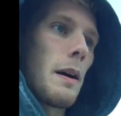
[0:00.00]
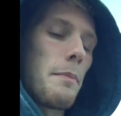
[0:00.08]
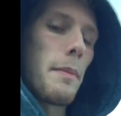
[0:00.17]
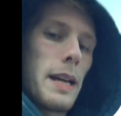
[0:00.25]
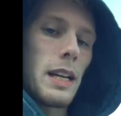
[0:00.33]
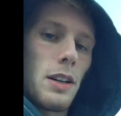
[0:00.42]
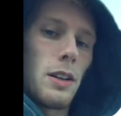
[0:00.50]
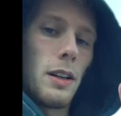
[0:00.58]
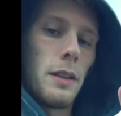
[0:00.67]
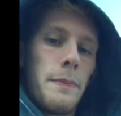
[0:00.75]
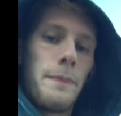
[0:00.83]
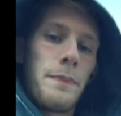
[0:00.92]
Michael,
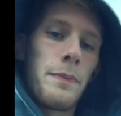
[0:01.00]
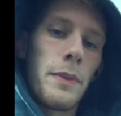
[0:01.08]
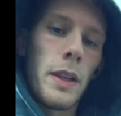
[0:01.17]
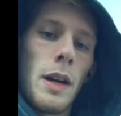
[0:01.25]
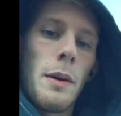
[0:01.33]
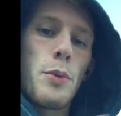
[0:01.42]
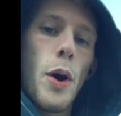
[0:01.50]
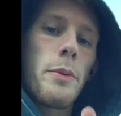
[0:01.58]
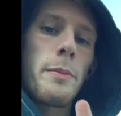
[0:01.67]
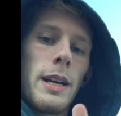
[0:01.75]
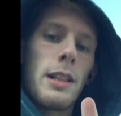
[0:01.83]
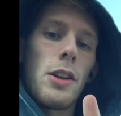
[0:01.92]
probably
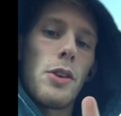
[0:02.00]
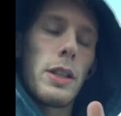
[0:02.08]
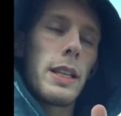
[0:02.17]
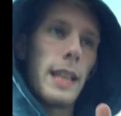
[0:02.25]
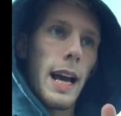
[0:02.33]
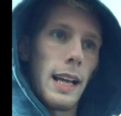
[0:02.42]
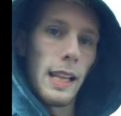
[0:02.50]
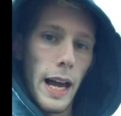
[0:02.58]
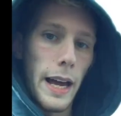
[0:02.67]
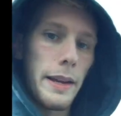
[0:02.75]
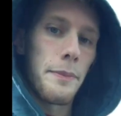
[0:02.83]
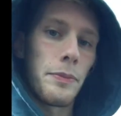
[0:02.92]
my closest
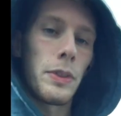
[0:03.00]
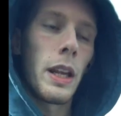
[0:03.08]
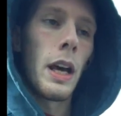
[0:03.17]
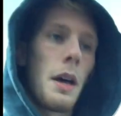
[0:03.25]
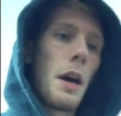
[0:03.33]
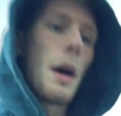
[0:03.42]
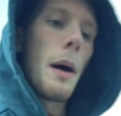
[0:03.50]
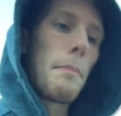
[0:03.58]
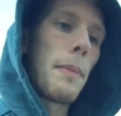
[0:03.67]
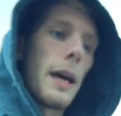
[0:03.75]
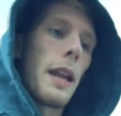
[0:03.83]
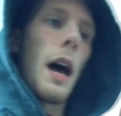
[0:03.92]
ally,
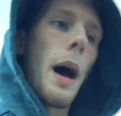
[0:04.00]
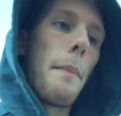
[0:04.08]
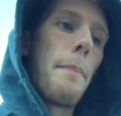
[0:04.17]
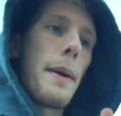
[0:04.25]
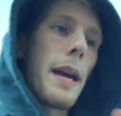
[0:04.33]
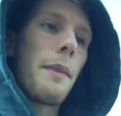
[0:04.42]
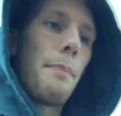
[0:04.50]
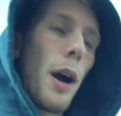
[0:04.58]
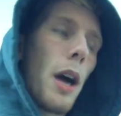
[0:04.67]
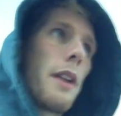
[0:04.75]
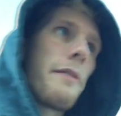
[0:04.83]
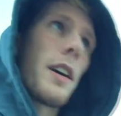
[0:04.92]
but a big
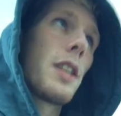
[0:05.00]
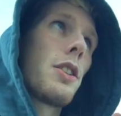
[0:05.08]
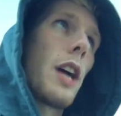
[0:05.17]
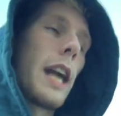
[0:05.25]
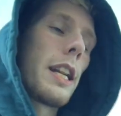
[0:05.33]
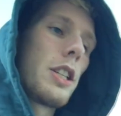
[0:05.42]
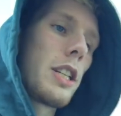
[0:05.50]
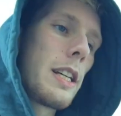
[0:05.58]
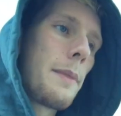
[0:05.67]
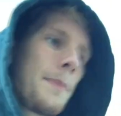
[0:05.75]
part of our strategy